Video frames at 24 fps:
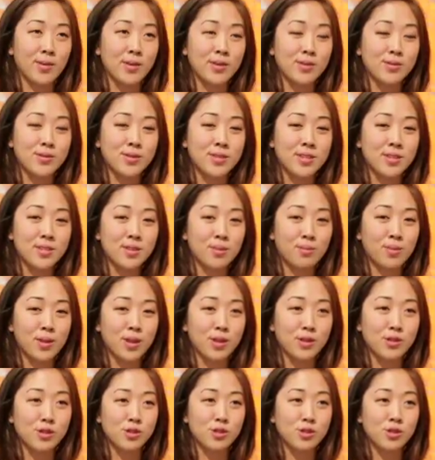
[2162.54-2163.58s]
you see something
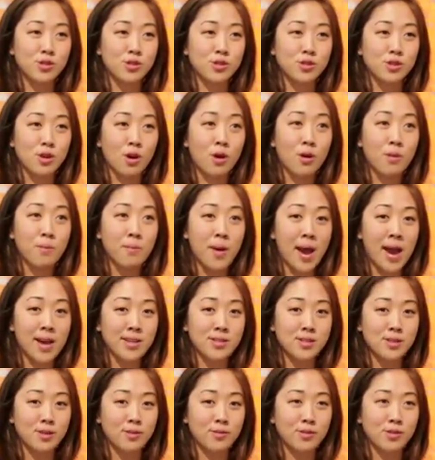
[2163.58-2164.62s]
so
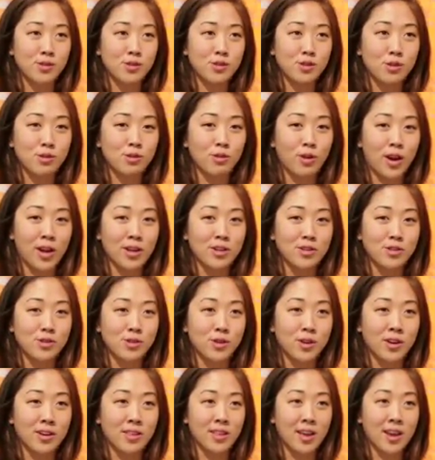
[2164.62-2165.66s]
massive and so
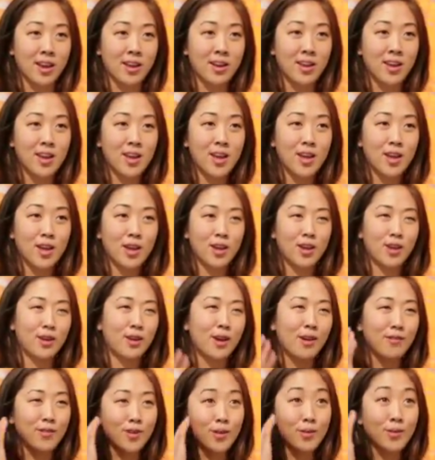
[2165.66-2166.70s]
grandeur that you
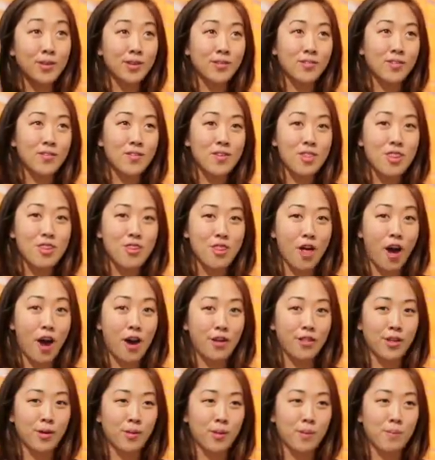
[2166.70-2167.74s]
never would have even
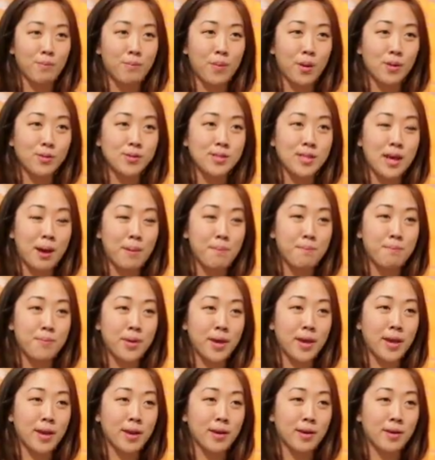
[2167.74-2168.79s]
thought there were boats that
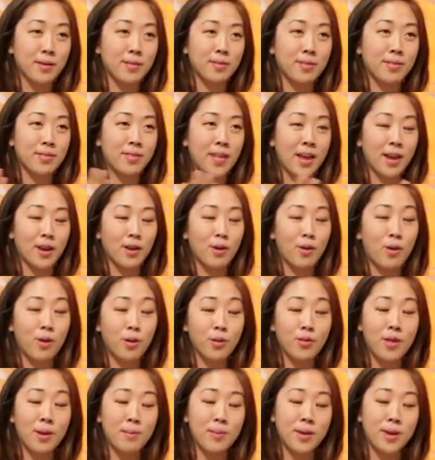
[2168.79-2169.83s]
big or that could
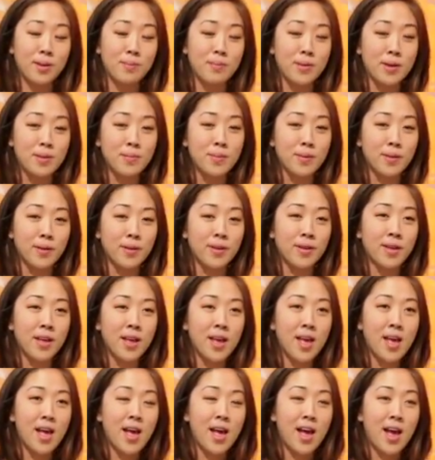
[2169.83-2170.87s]
hold that many people.
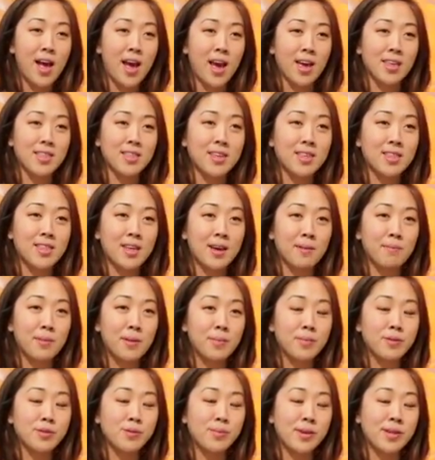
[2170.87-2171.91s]
I think that
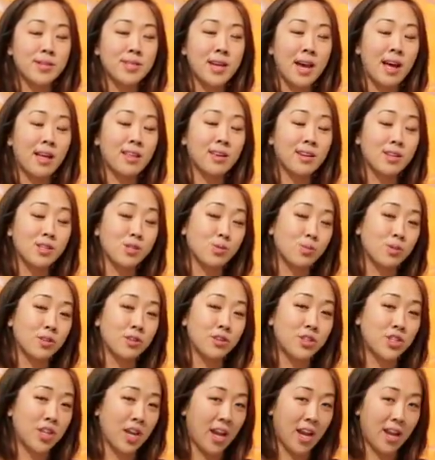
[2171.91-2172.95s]
people's mentalities will
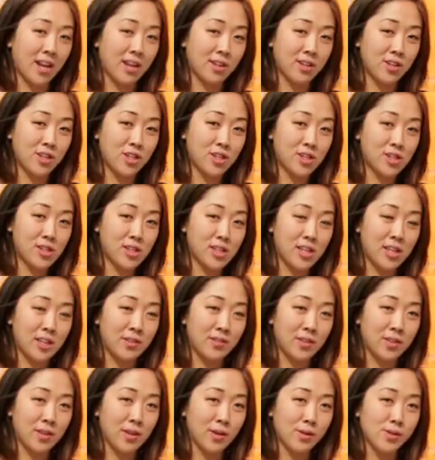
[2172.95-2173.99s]
change,
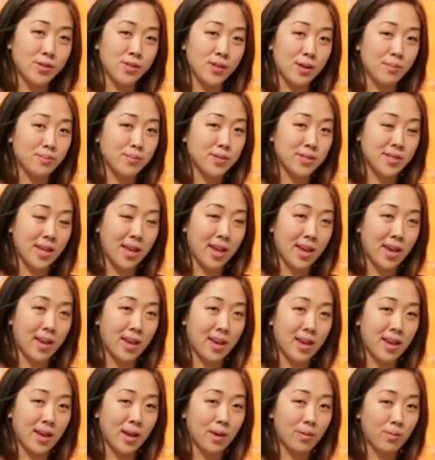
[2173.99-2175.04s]
even though some
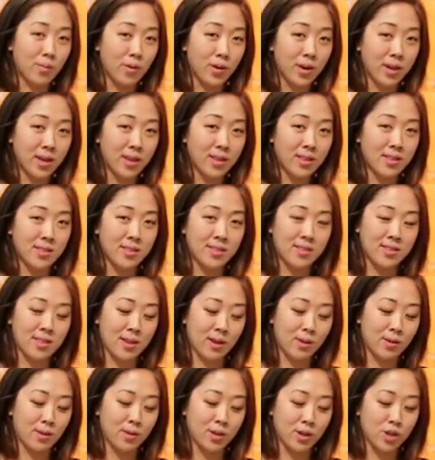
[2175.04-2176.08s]
say it wouldn't.
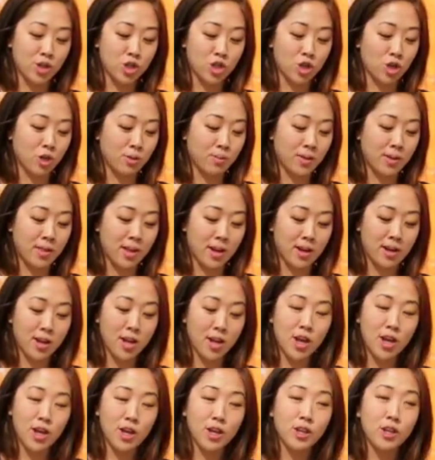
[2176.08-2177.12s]
They assured me that
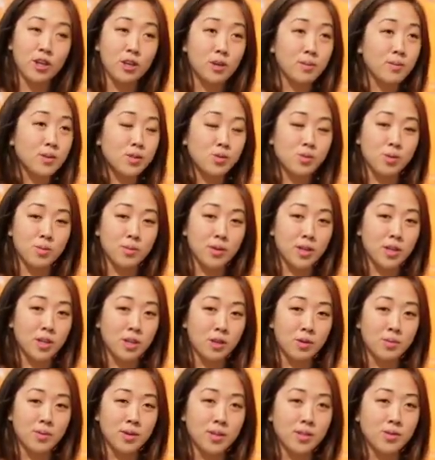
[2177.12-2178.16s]
Cubans will be
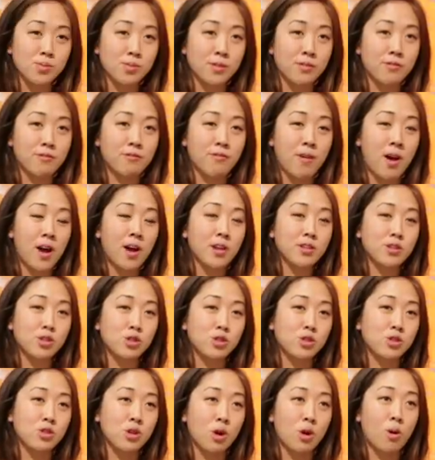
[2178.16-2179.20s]
Cubans. We've fought
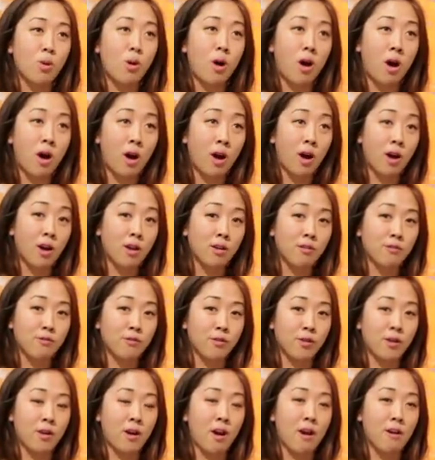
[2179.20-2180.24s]
so hard
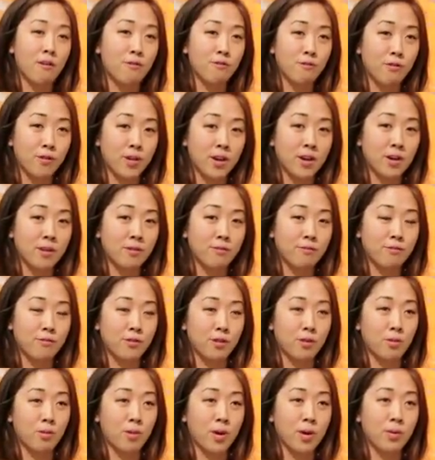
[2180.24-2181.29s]
for our freedom,
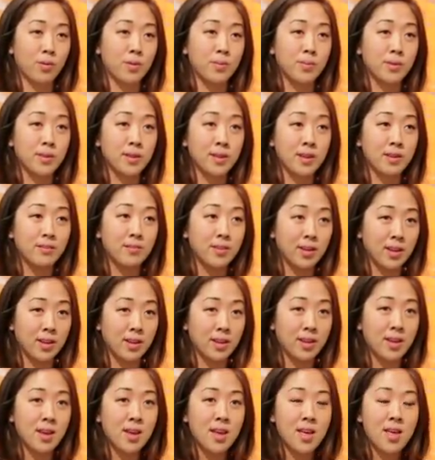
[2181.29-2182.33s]
for what we believe in,
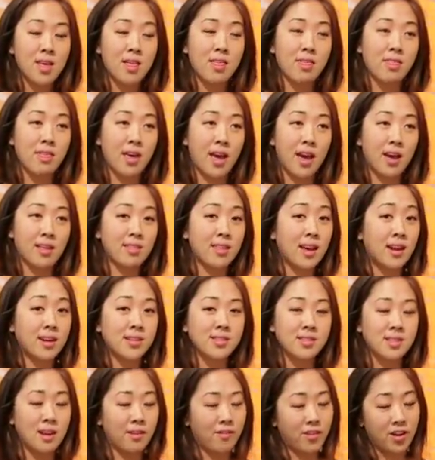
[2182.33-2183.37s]
that is
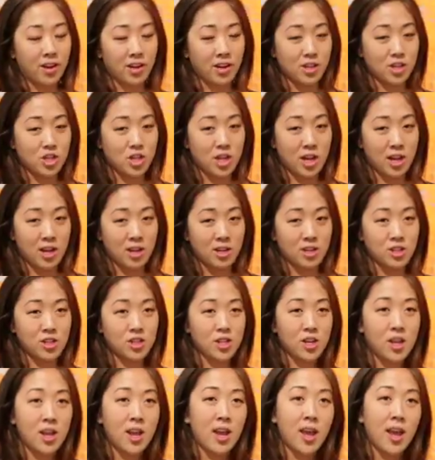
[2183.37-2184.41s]
never going to change.
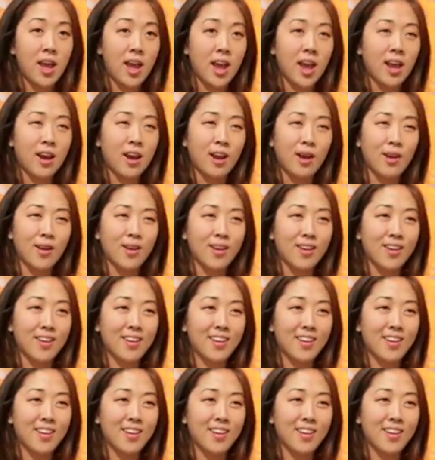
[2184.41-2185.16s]
And I